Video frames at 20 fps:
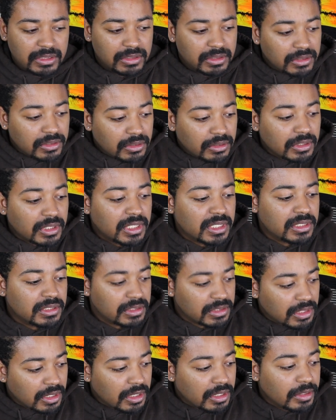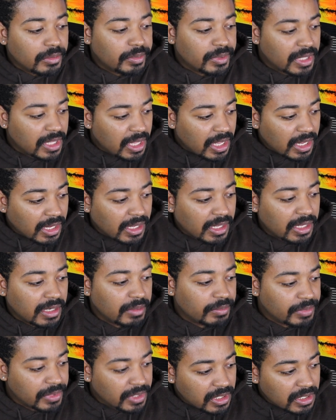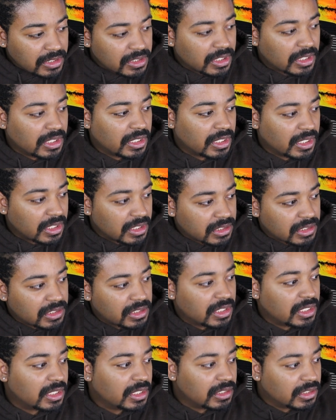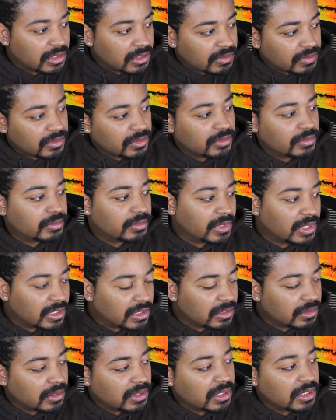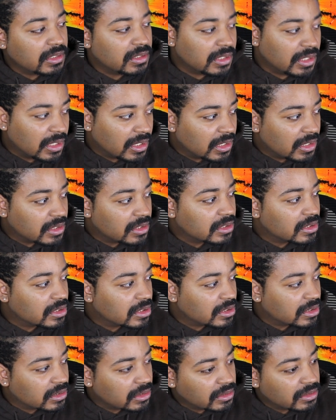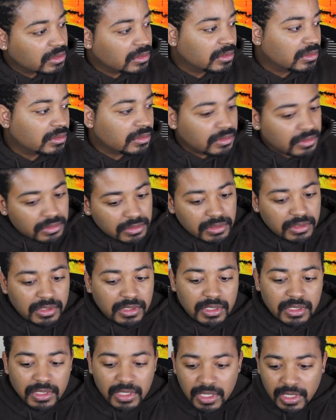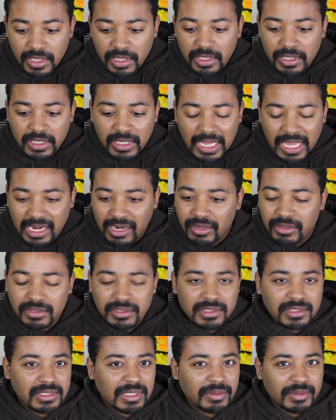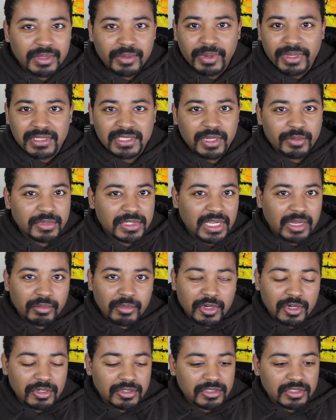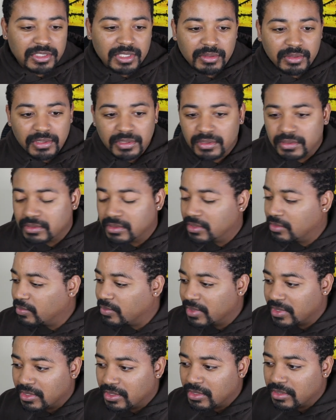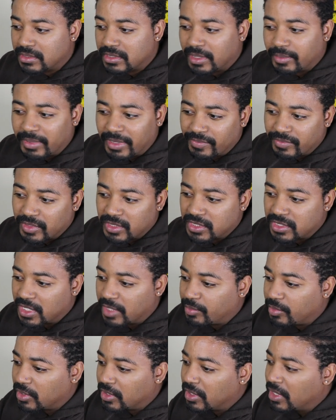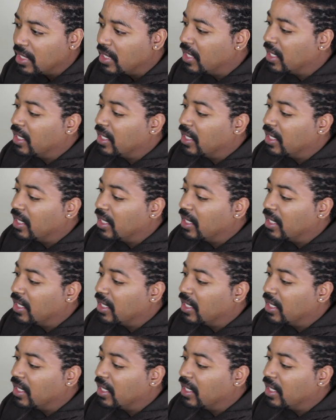You can tell the black and a bunch of hits. Chinese food makes me sick. I don't know. Something about Summertime Girls or something. When the girls stop by for the summer.